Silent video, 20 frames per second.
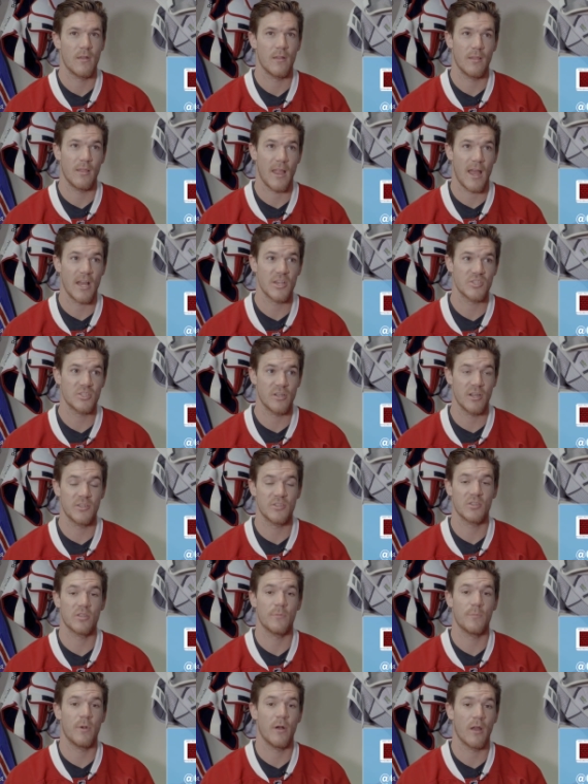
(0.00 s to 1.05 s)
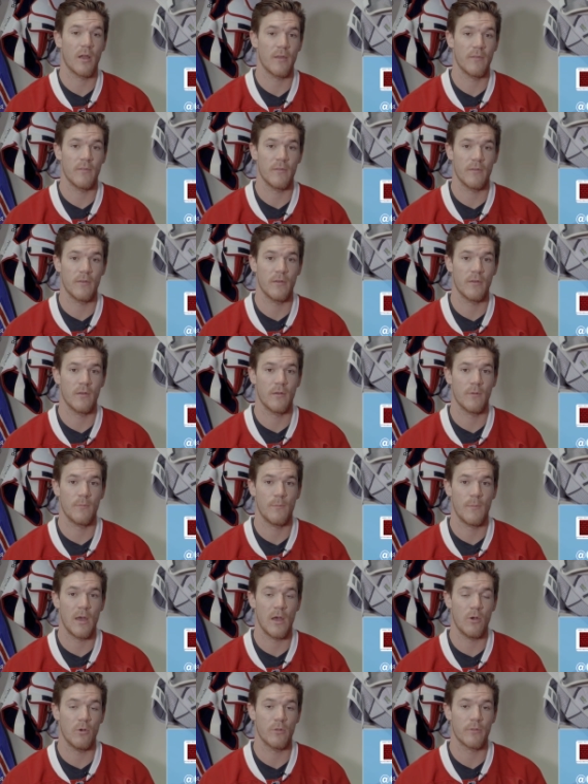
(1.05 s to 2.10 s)
Last year I took a puck in the
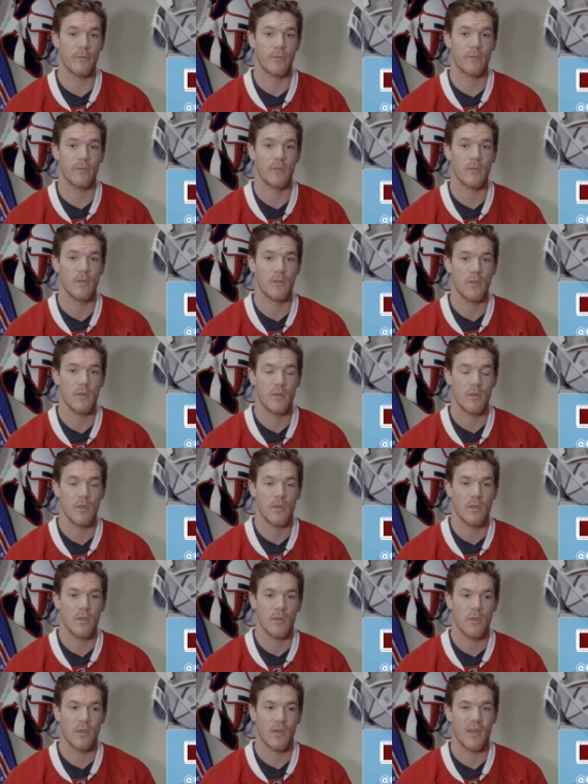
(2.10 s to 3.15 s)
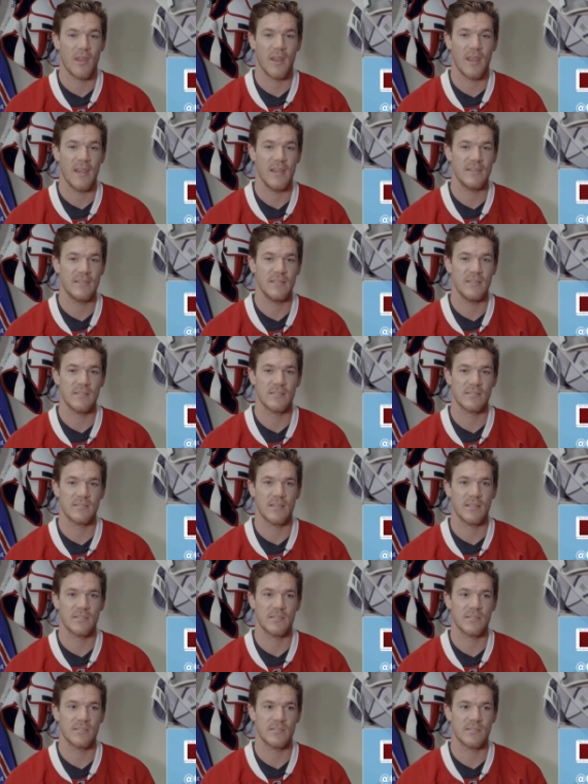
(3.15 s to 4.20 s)
mouth. I had 18
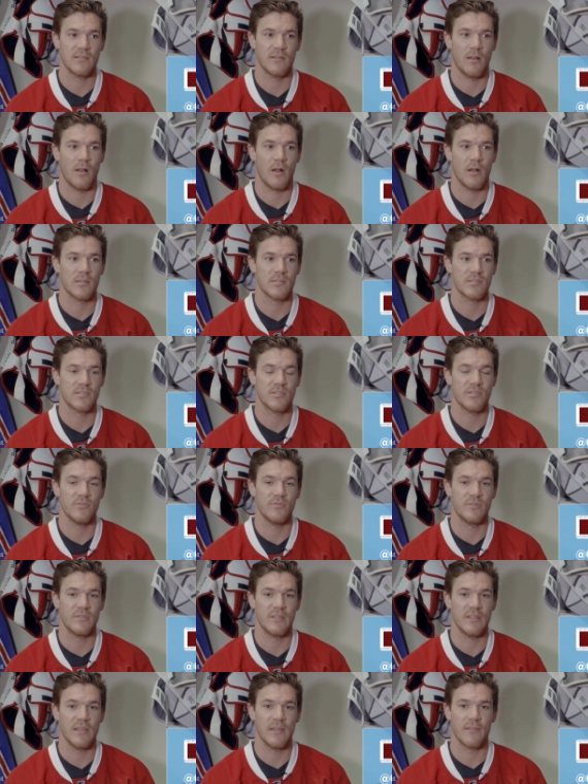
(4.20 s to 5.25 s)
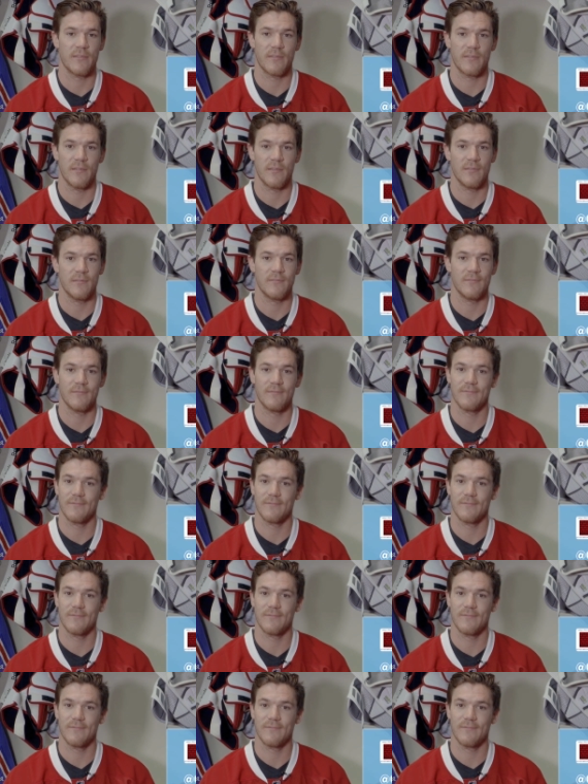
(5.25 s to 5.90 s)
stitches and lost two teeth, and